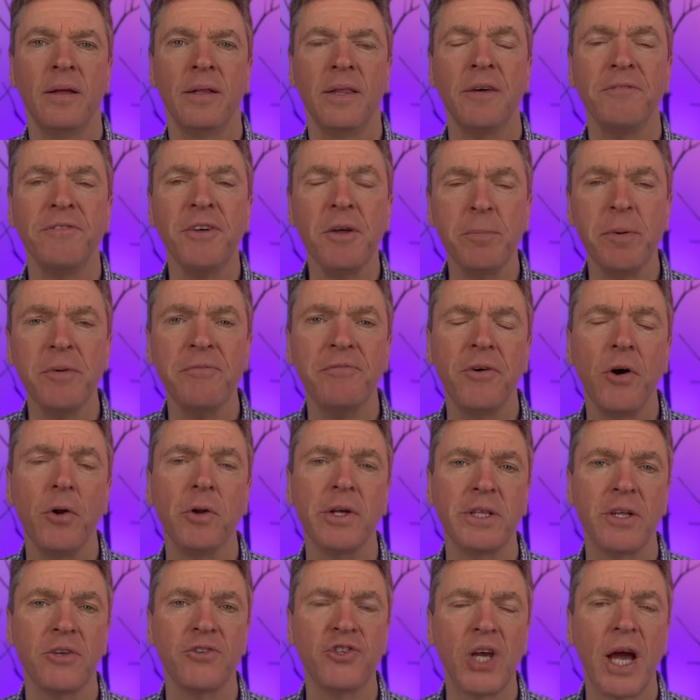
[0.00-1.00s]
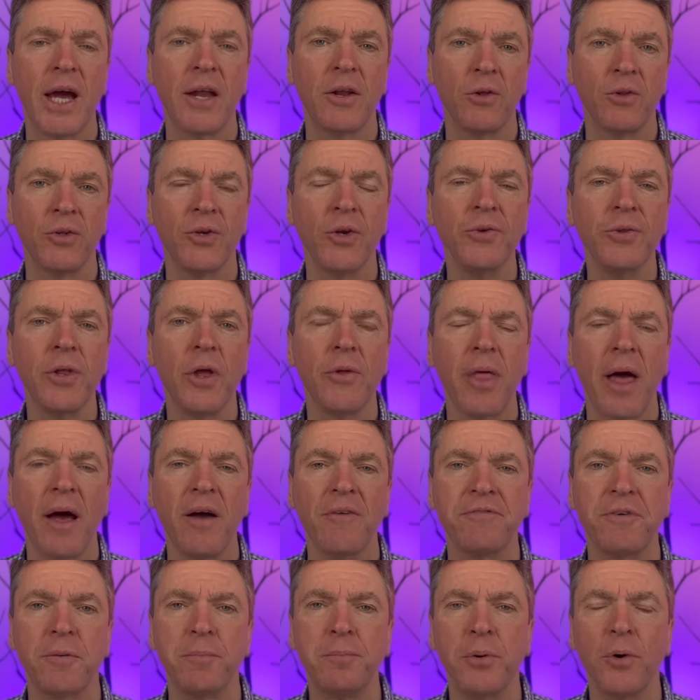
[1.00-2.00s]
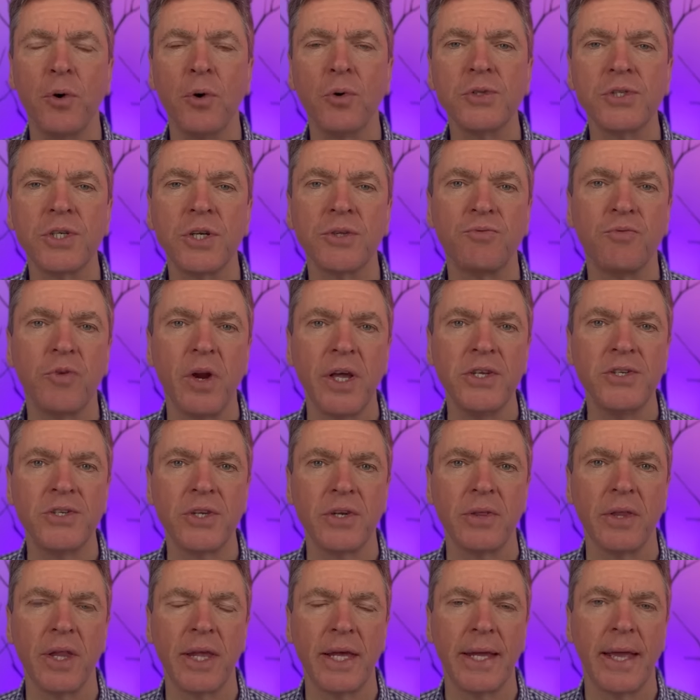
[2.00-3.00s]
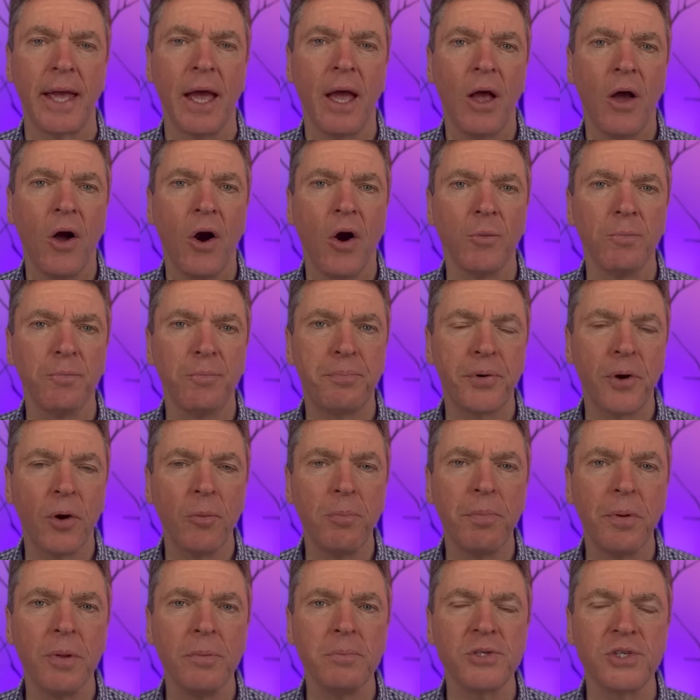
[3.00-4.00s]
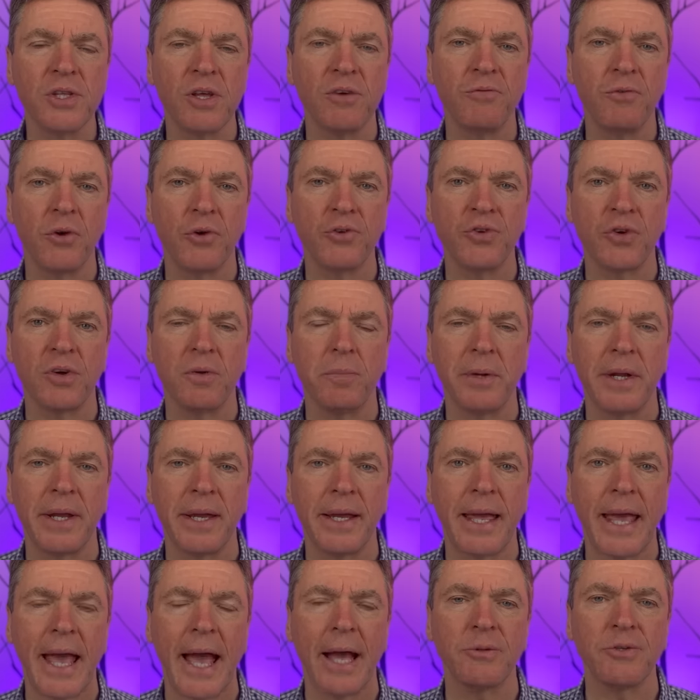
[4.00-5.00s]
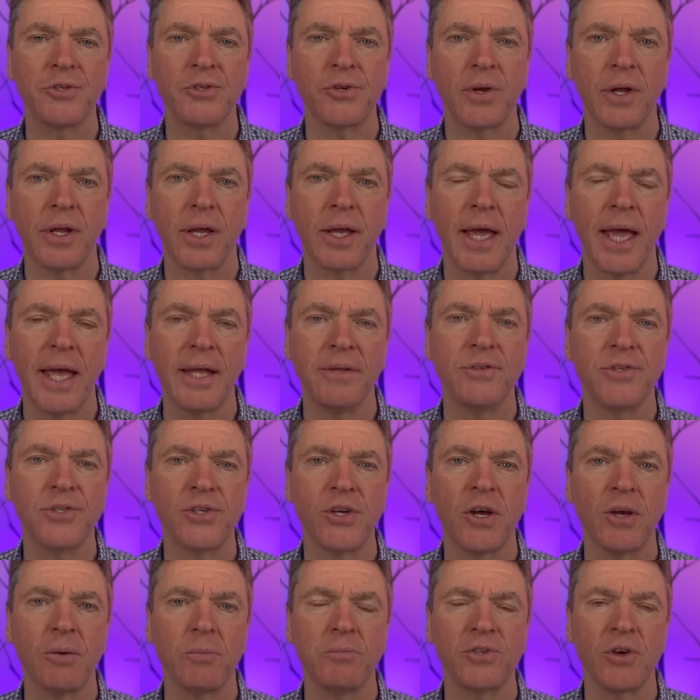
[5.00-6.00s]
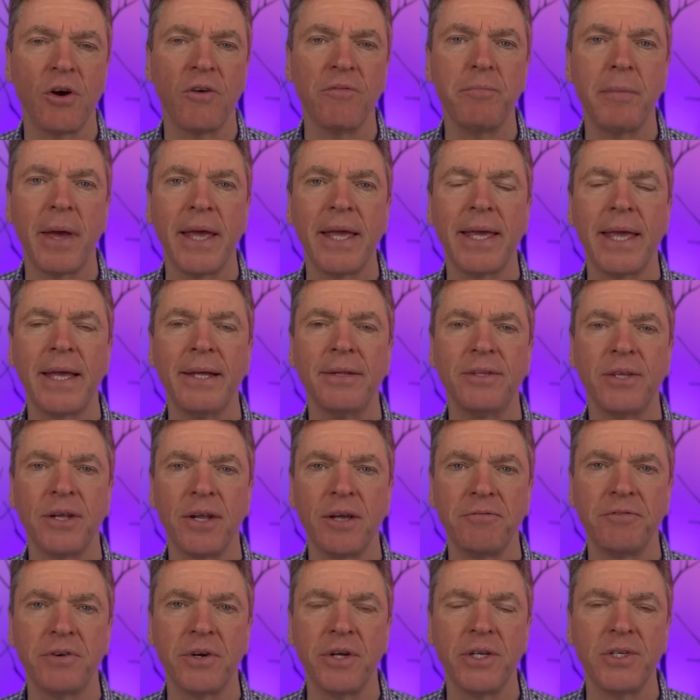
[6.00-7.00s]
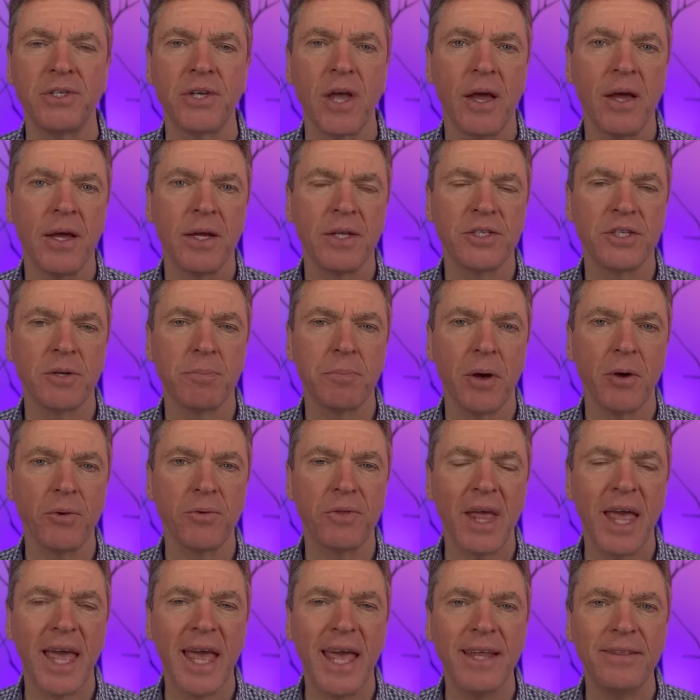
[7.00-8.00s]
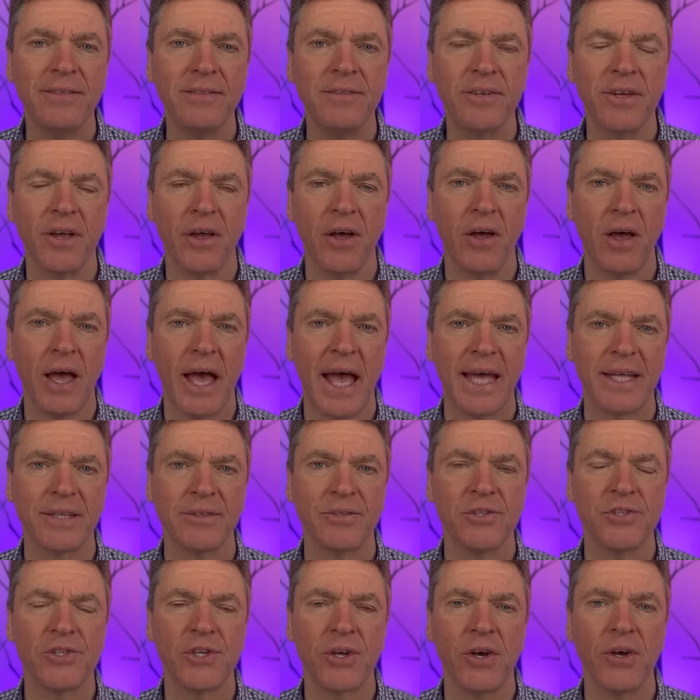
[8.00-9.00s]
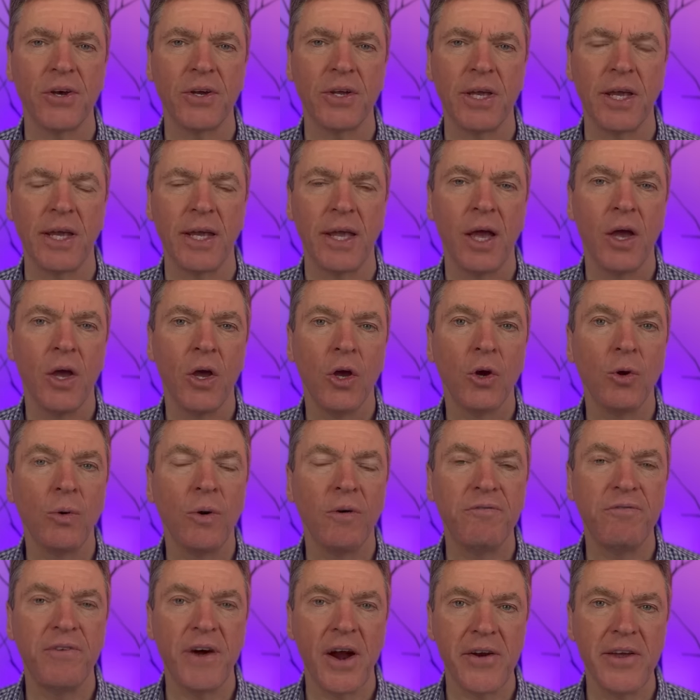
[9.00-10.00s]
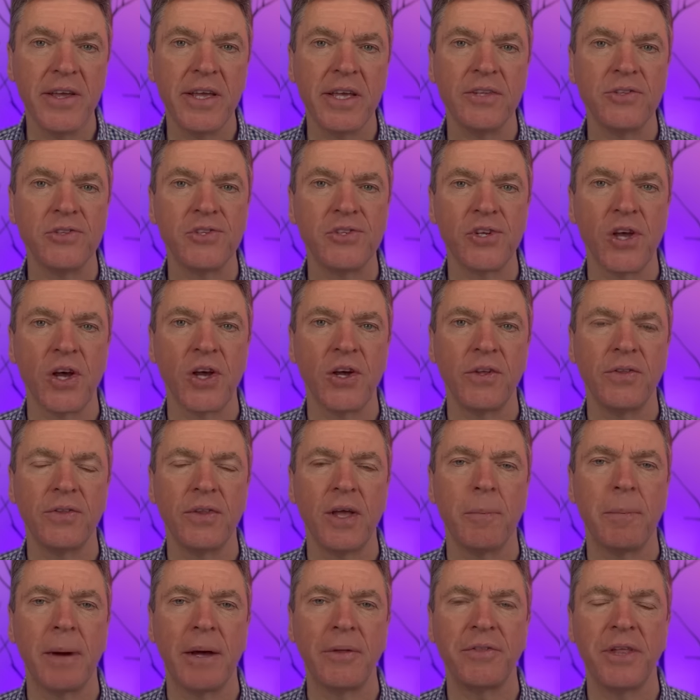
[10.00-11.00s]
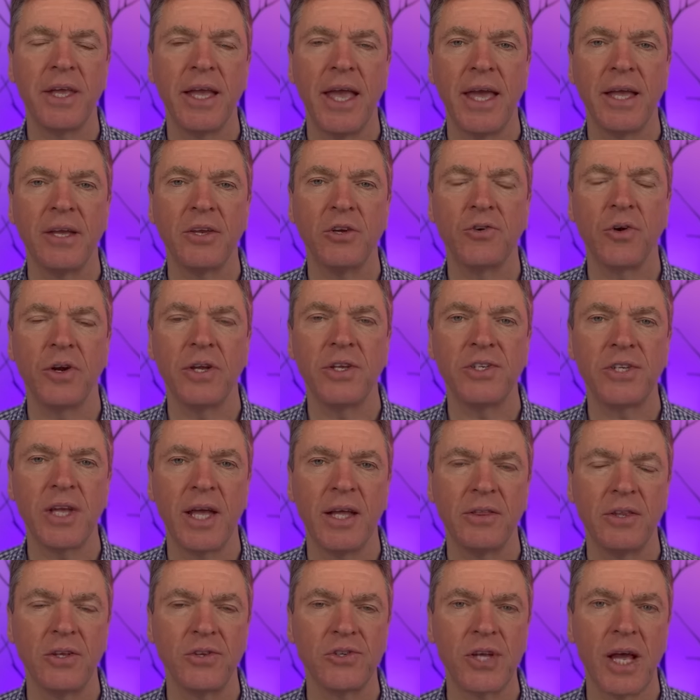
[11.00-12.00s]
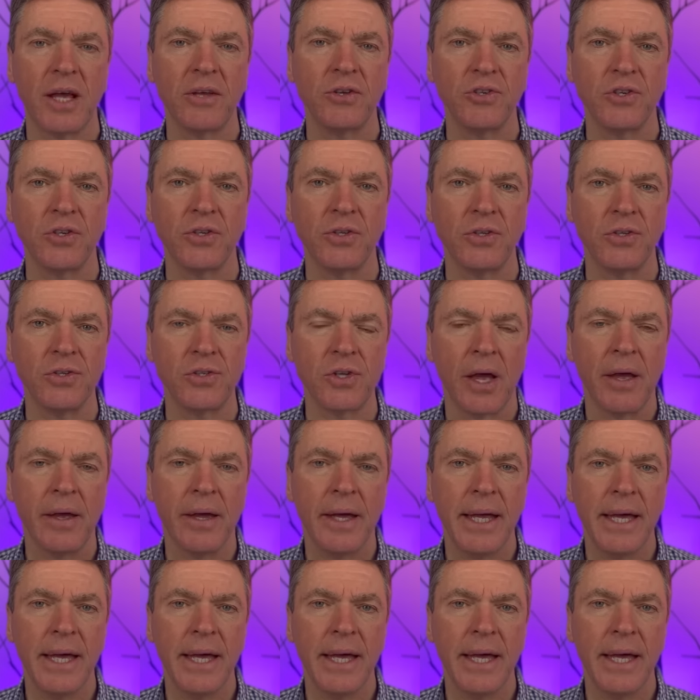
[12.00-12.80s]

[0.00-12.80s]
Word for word: Now, if you've been following the channel, you'll know that I've reported recently on problems that Russia have been encountering in terms of making deliveries to both India and Turkey, who are very concerned about the increase in the sanctions.